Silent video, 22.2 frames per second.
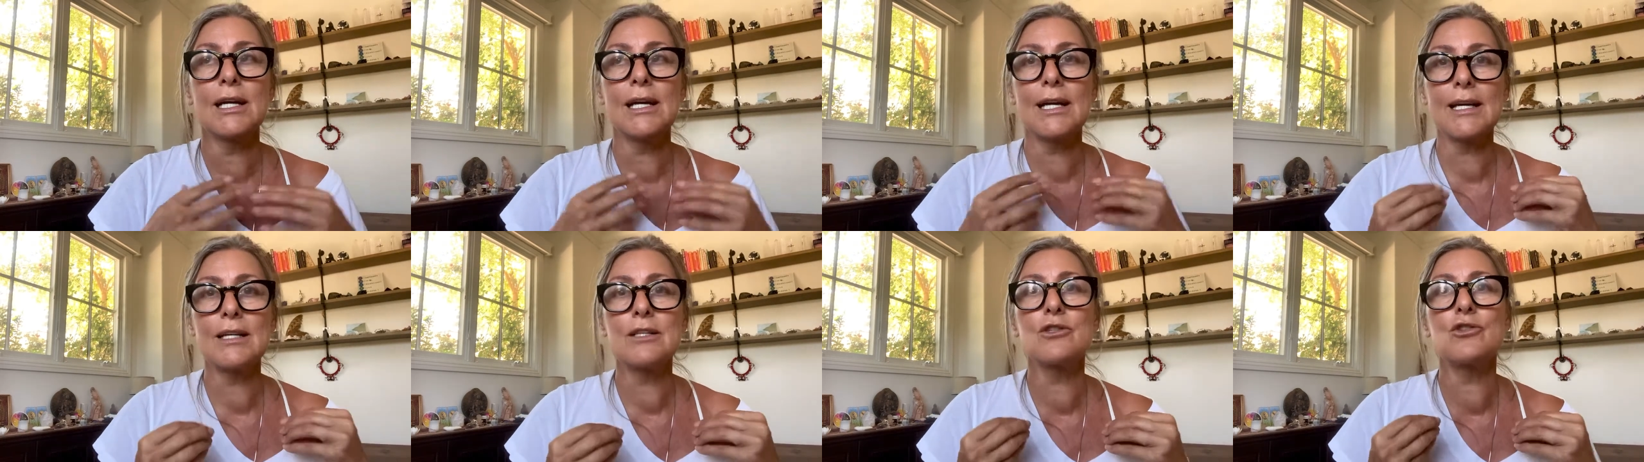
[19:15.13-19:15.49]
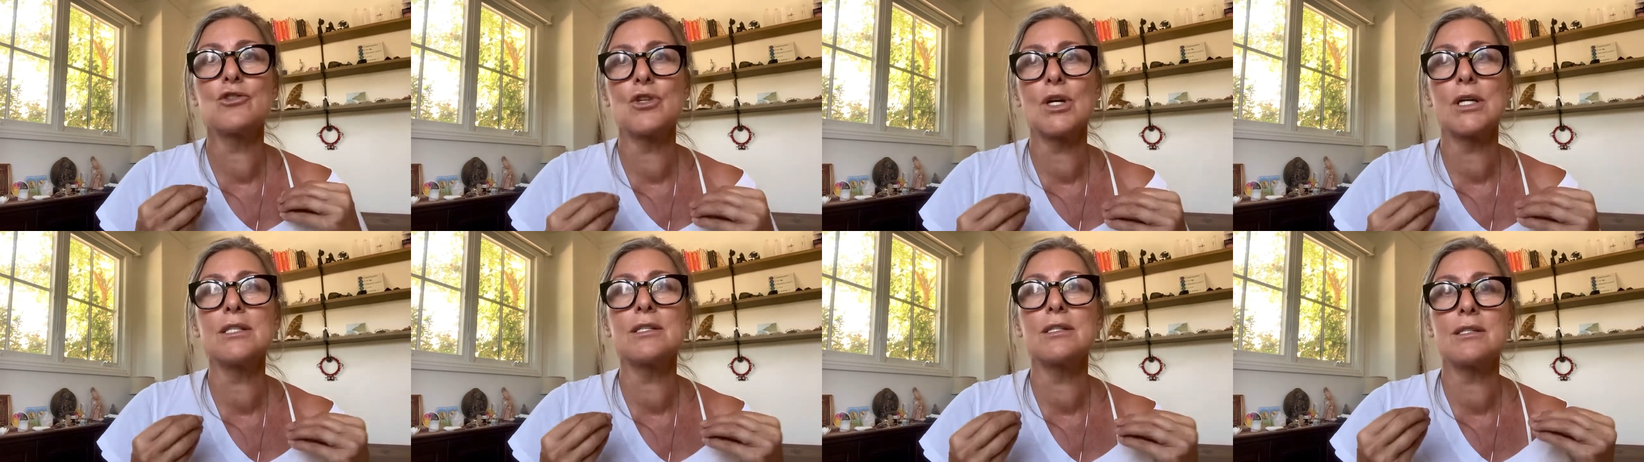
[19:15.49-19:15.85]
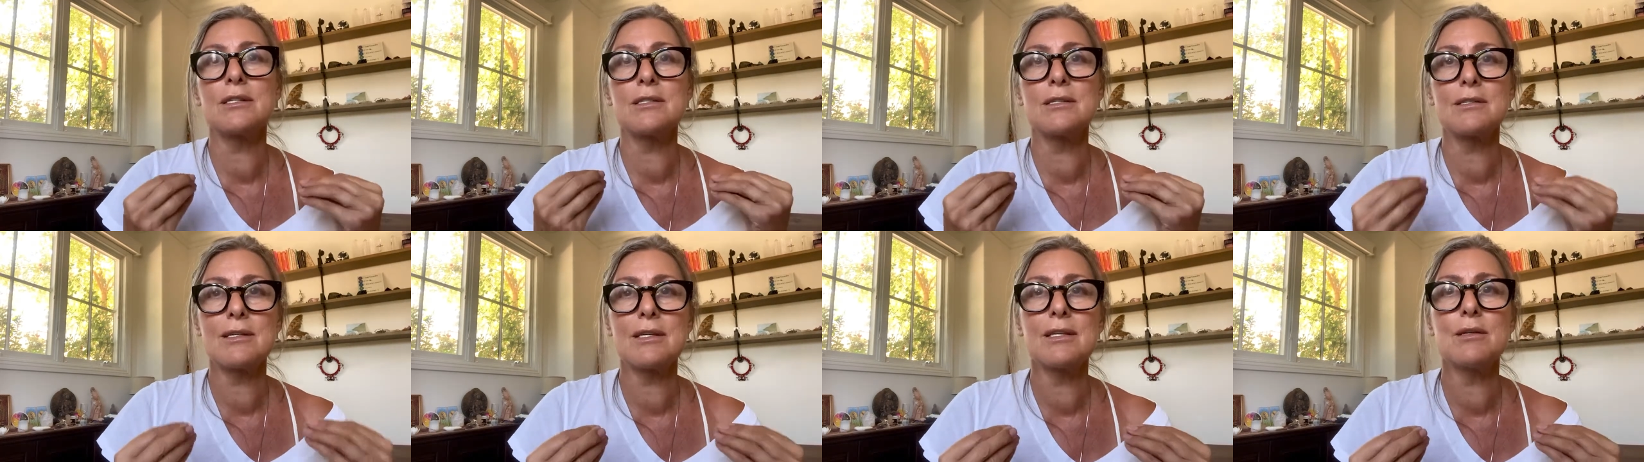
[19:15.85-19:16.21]
It
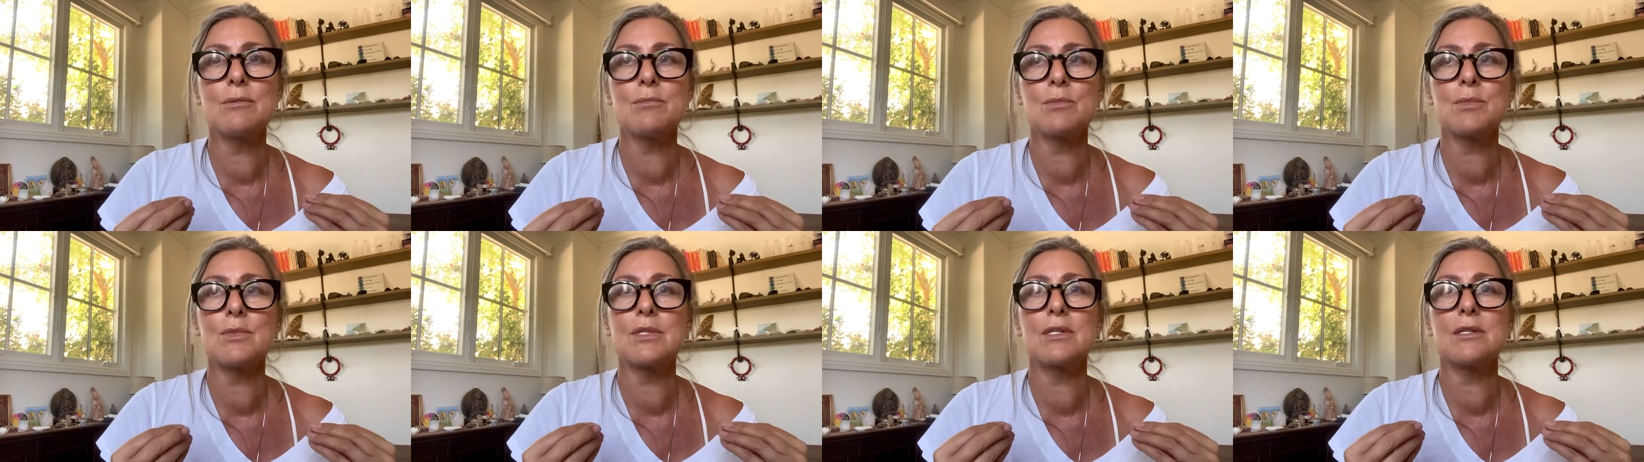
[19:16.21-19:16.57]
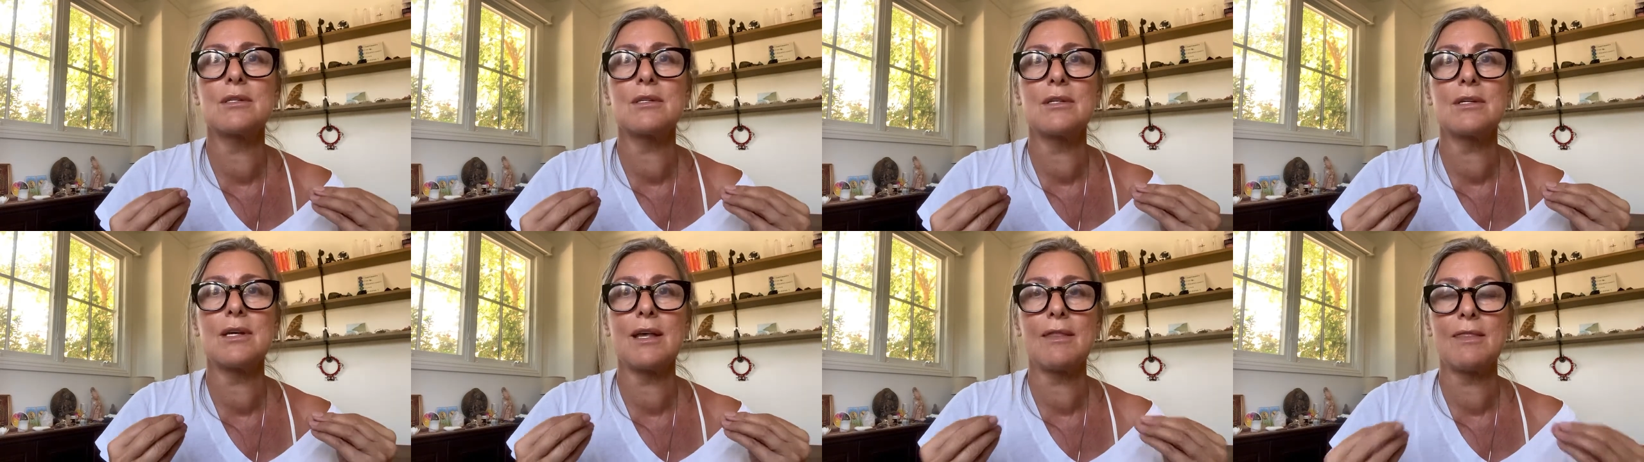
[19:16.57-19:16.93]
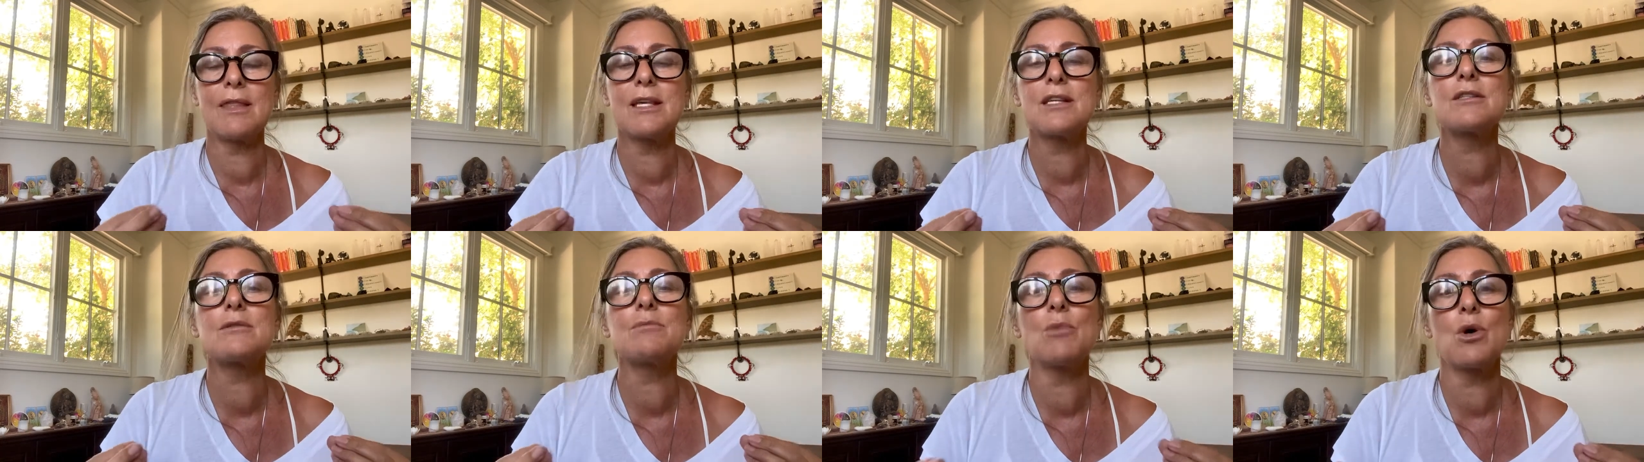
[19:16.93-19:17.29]
just seems at
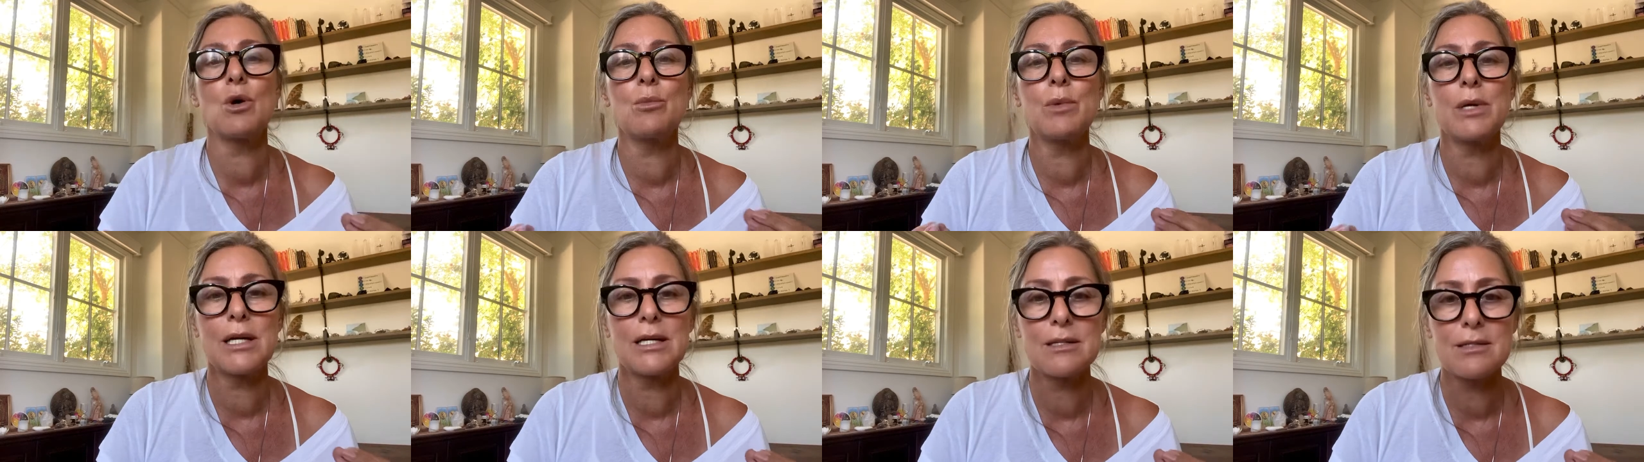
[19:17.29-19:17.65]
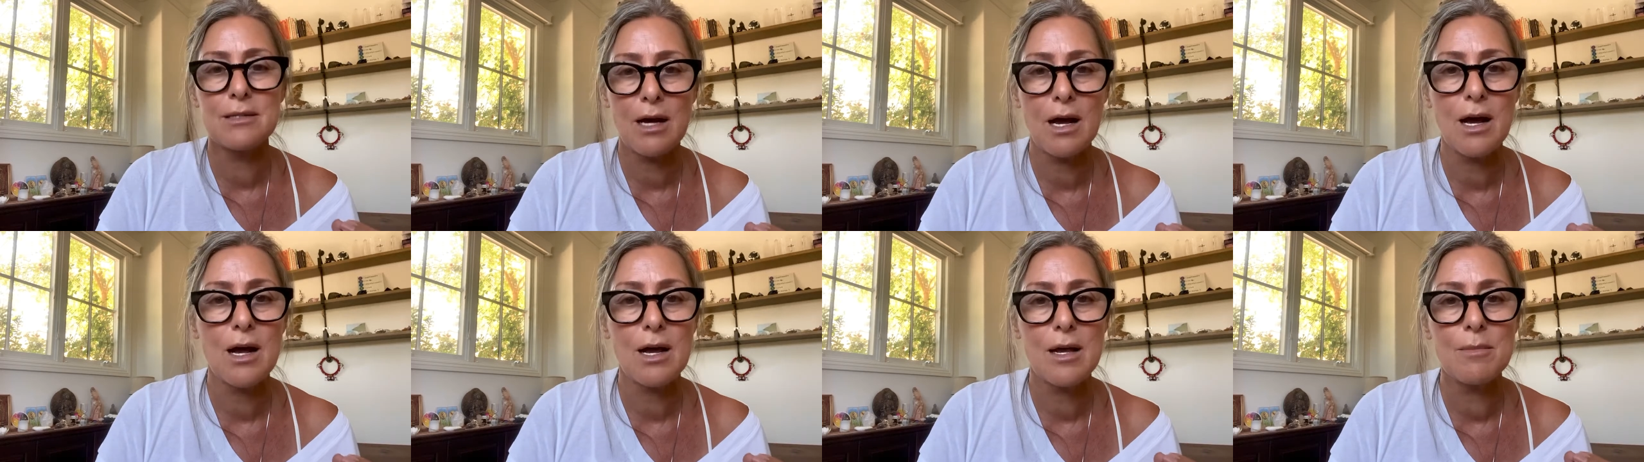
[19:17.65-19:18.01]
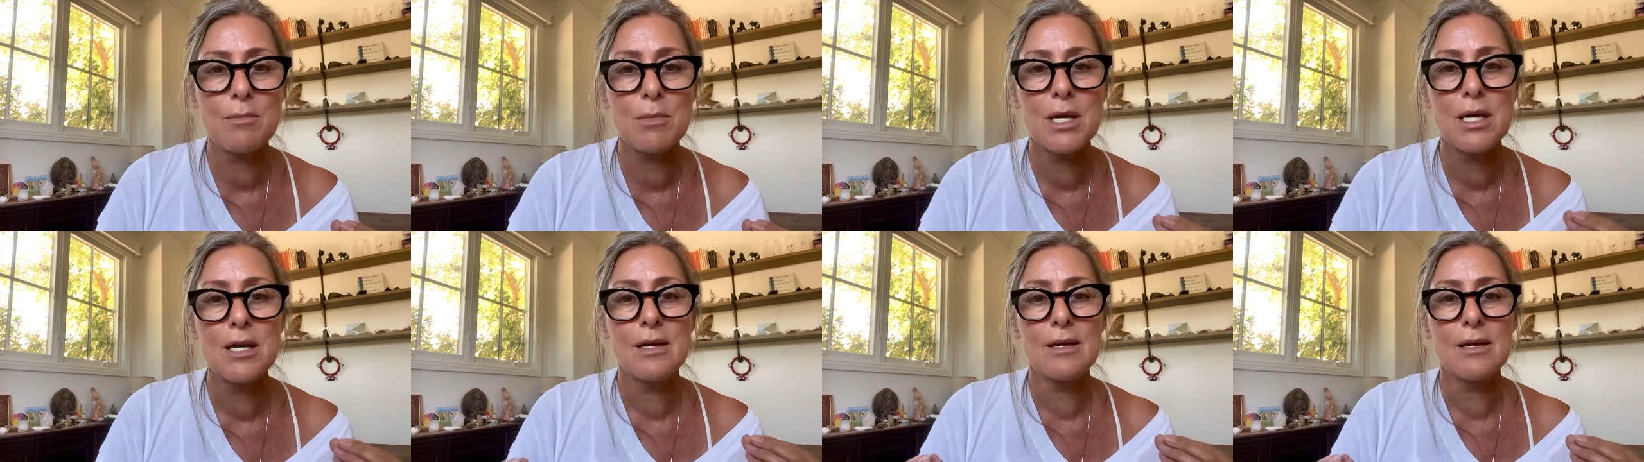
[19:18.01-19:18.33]
this moment in time